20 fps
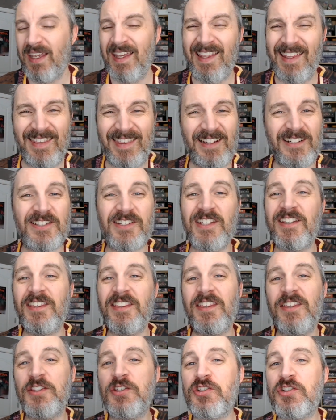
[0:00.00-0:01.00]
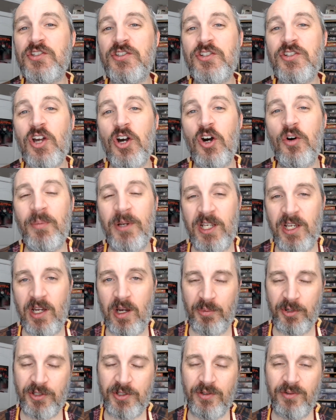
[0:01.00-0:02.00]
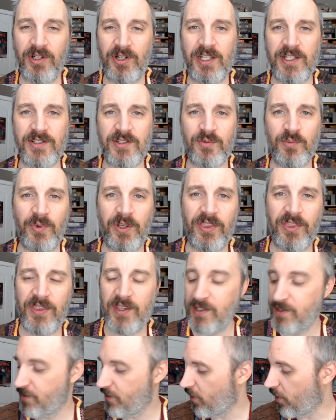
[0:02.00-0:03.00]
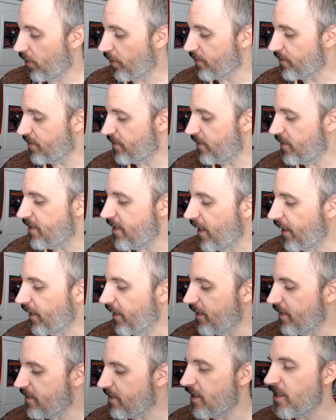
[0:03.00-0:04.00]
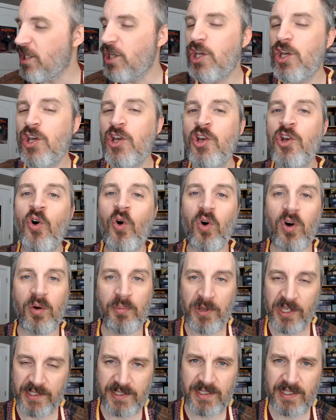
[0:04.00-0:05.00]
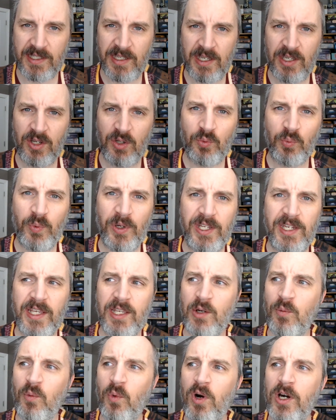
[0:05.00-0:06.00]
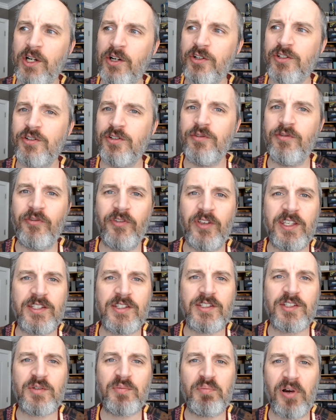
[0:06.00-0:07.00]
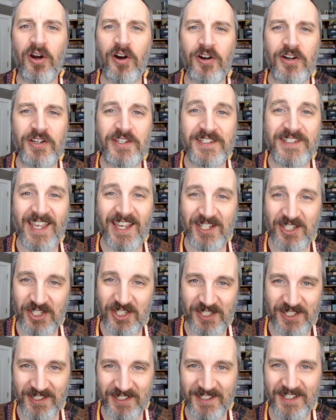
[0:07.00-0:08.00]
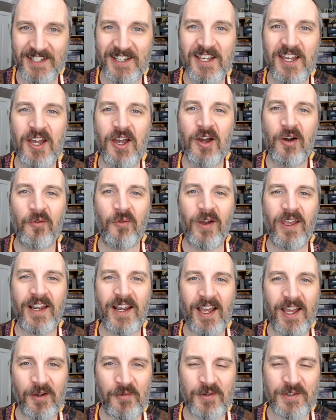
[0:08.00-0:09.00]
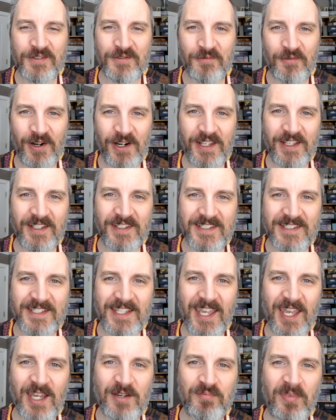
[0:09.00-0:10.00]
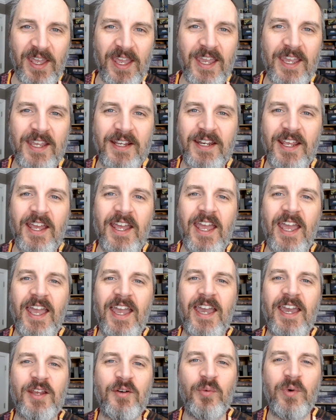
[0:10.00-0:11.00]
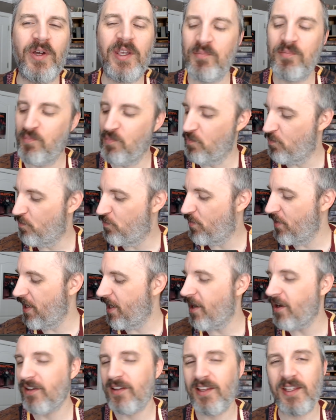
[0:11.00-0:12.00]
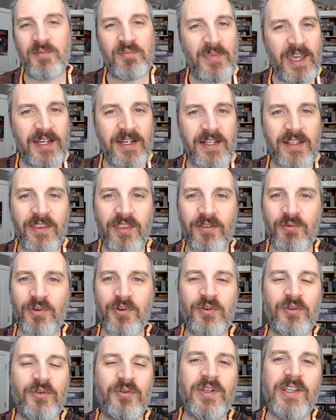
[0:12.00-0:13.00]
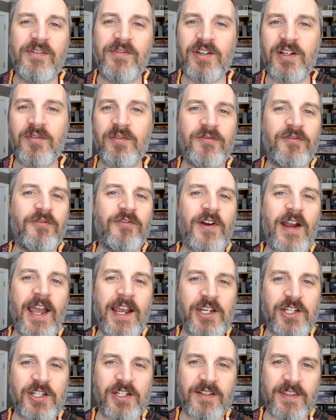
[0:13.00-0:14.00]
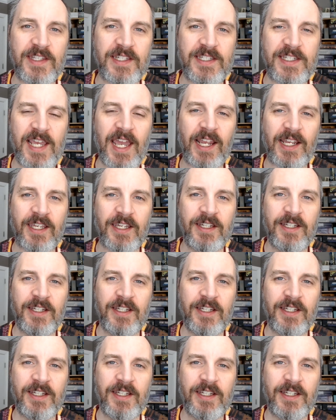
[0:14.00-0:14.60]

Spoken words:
there's so many opportunities with these cards. The deck is enormous. We did 1 or 2 feasts per session when I was running this campaign, and we barely made it through even a fraction of the deck